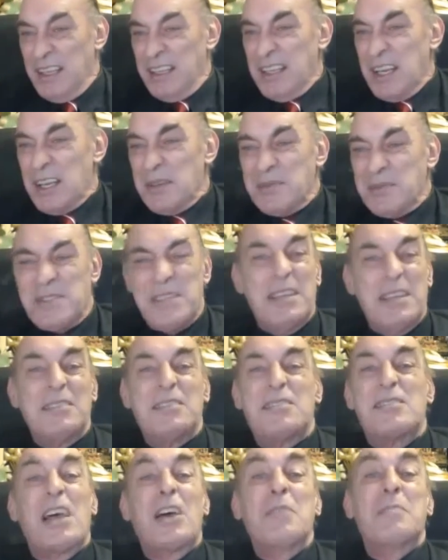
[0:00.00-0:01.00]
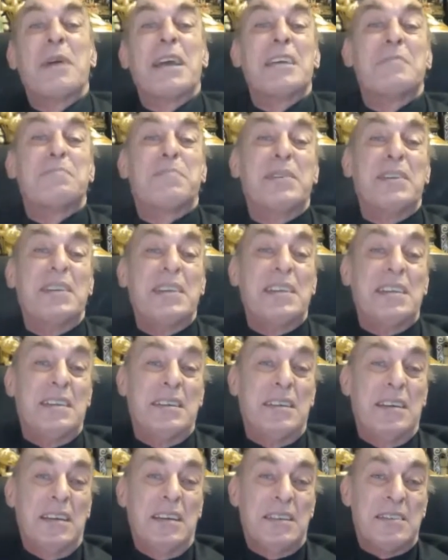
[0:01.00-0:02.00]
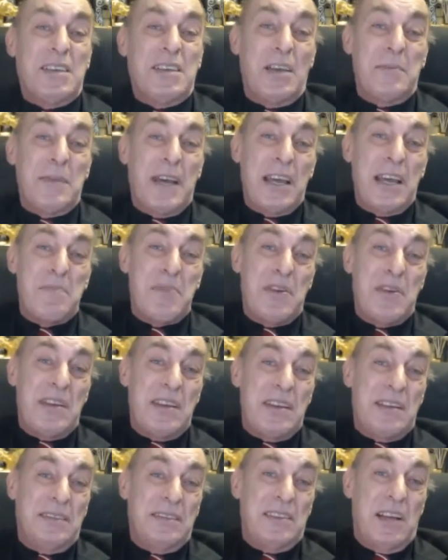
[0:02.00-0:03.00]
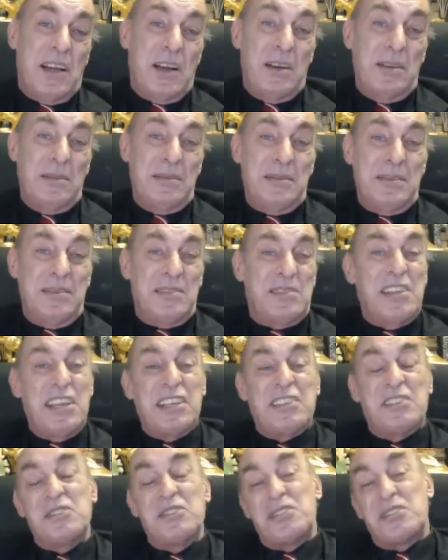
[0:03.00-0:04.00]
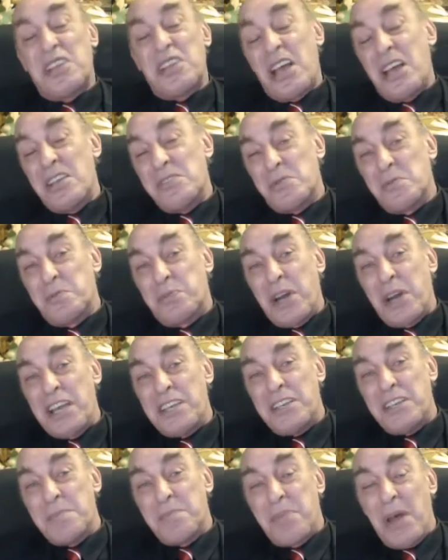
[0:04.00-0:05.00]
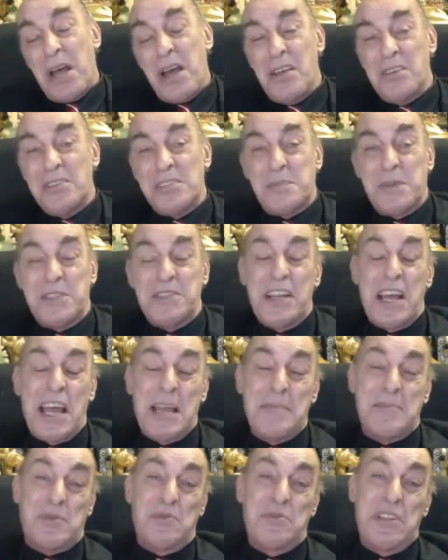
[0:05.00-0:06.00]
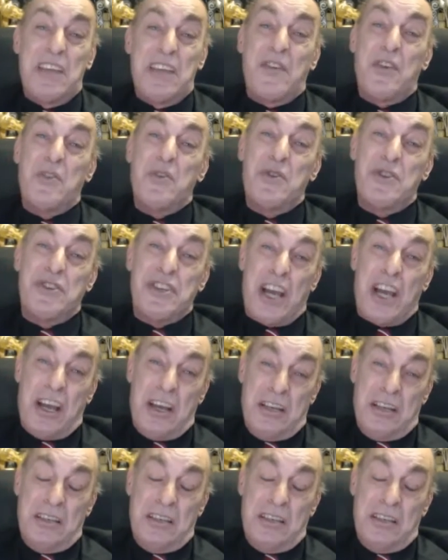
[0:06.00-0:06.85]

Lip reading: And so may it be. So may it be. Sticks and stones will break your bones, but names will never hurt you.